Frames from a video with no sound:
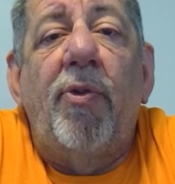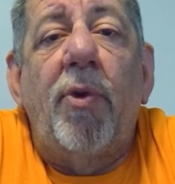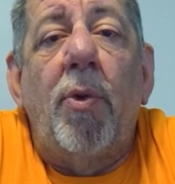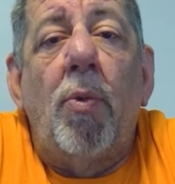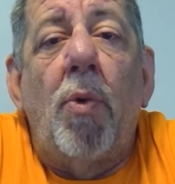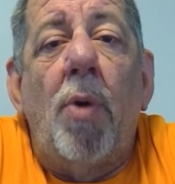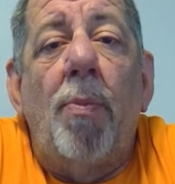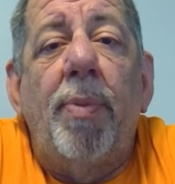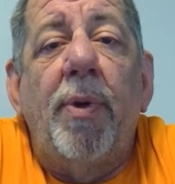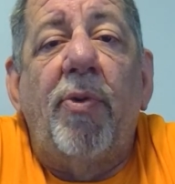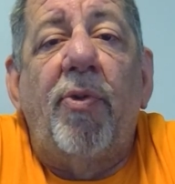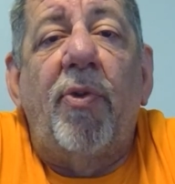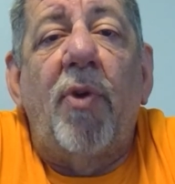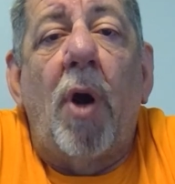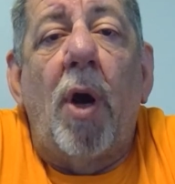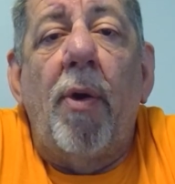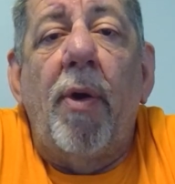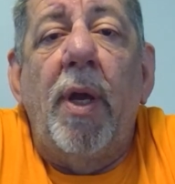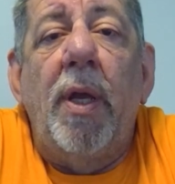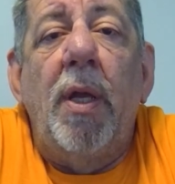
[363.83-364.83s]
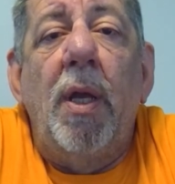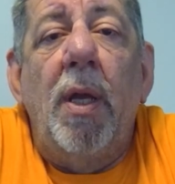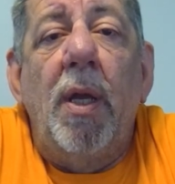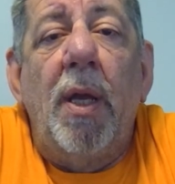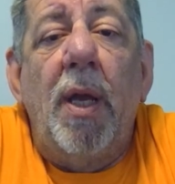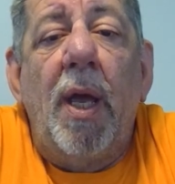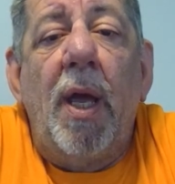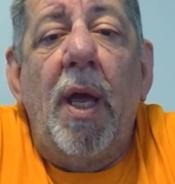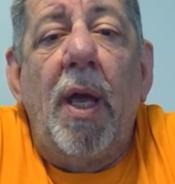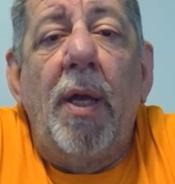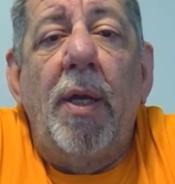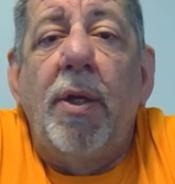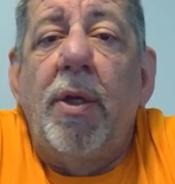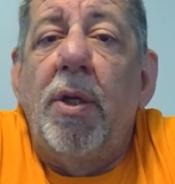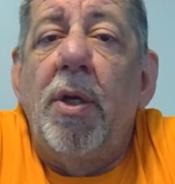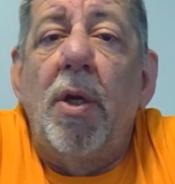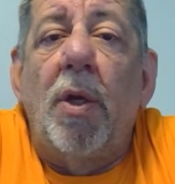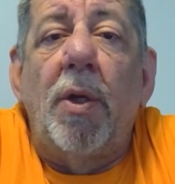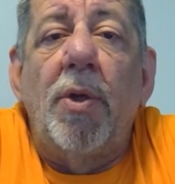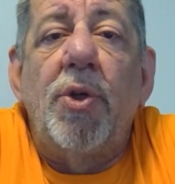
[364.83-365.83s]
You won't be sorry, and
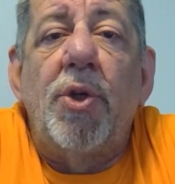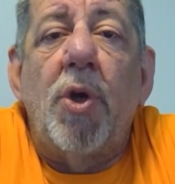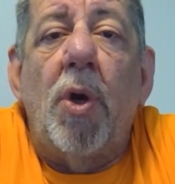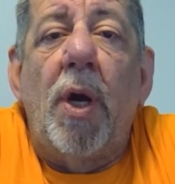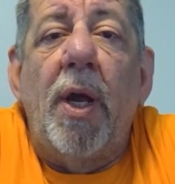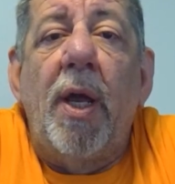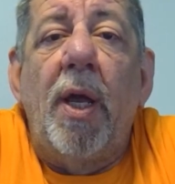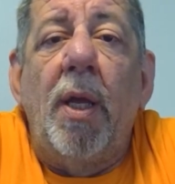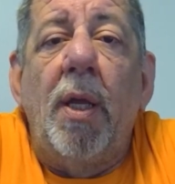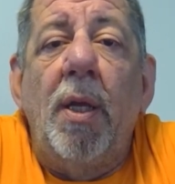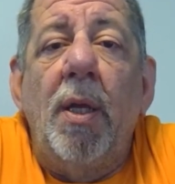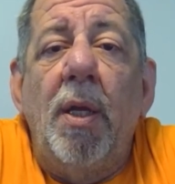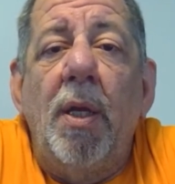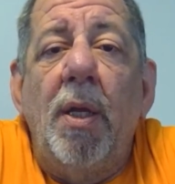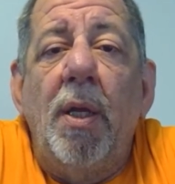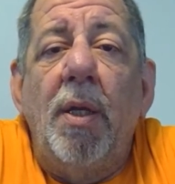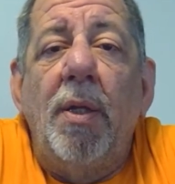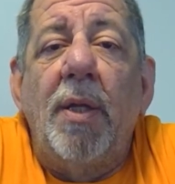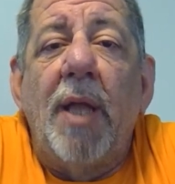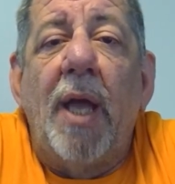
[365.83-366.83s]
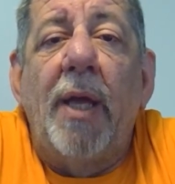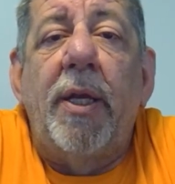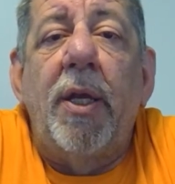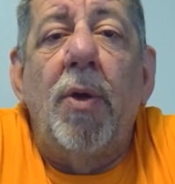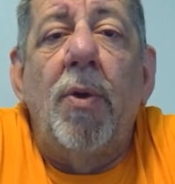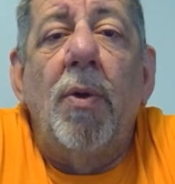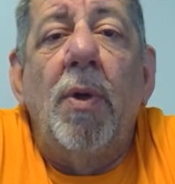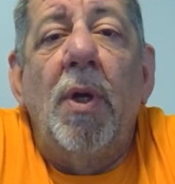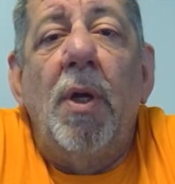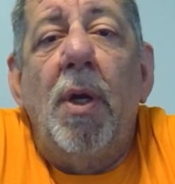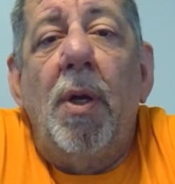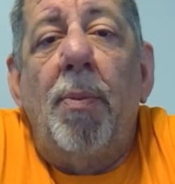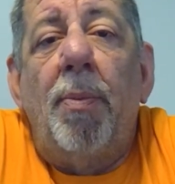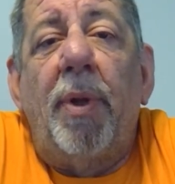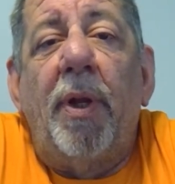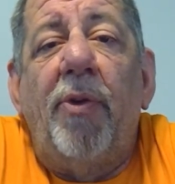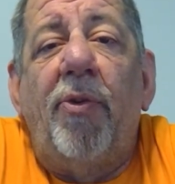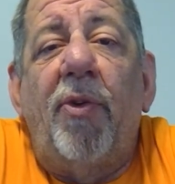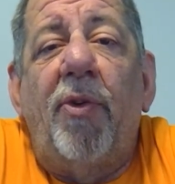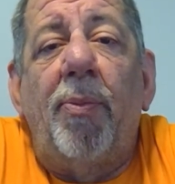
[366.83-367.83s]
you'll enjoy it. Thank you.
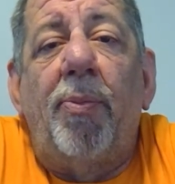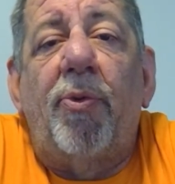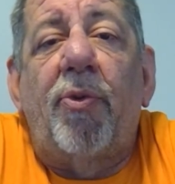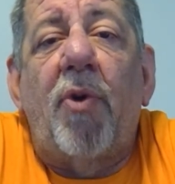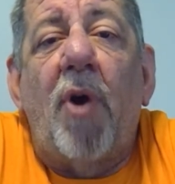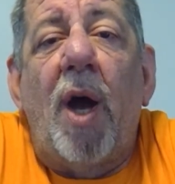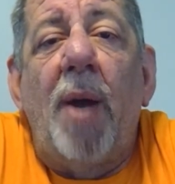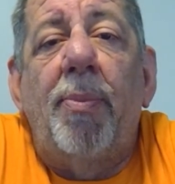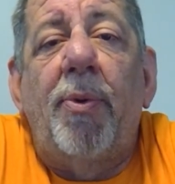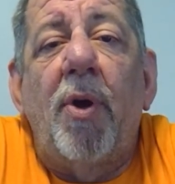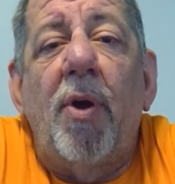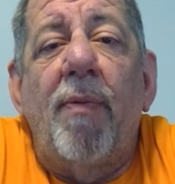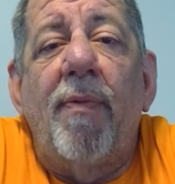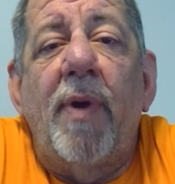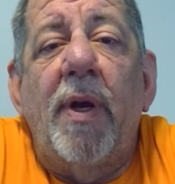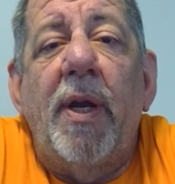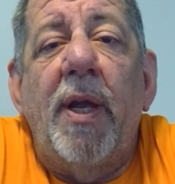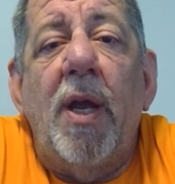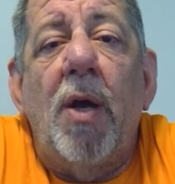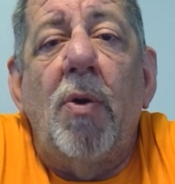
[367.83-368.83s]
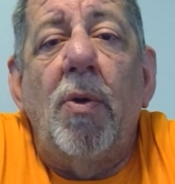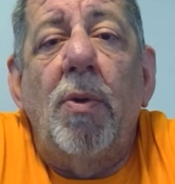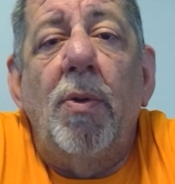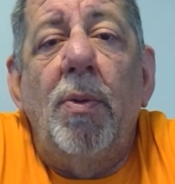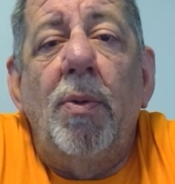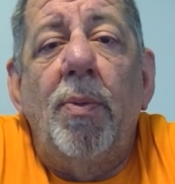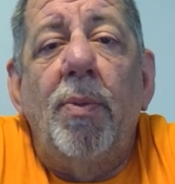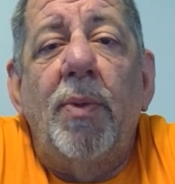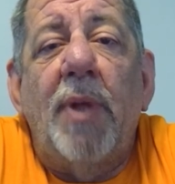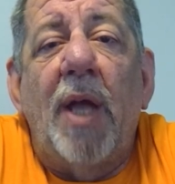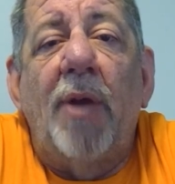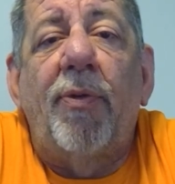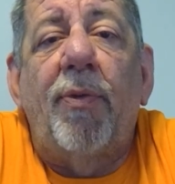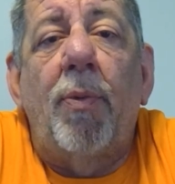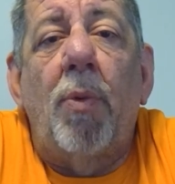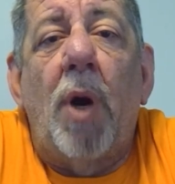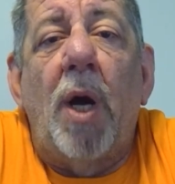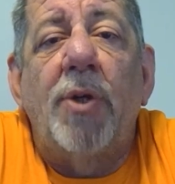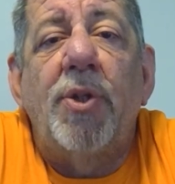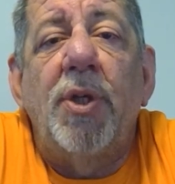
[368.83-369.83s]
Please subscribe to our video. Thanks
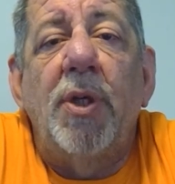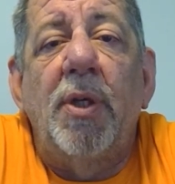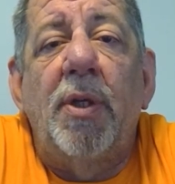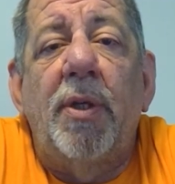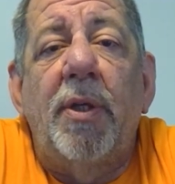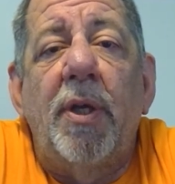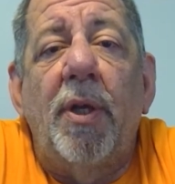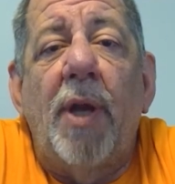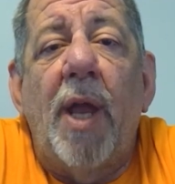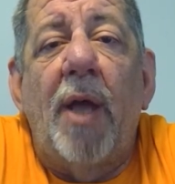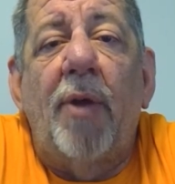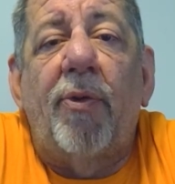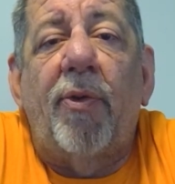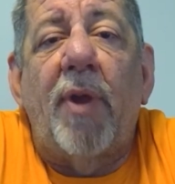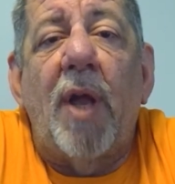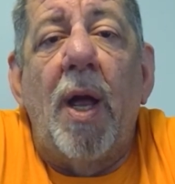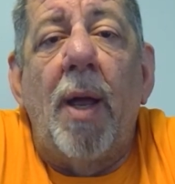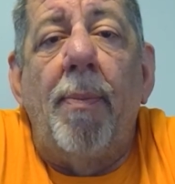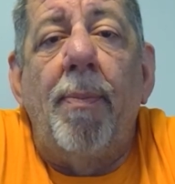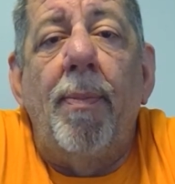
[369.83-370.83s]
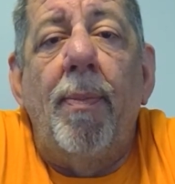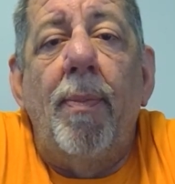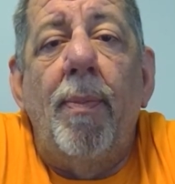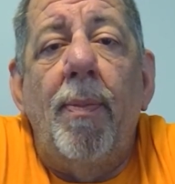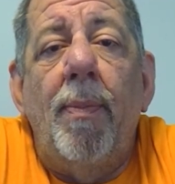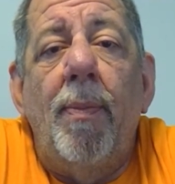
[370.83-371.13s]
for watching. Till next time.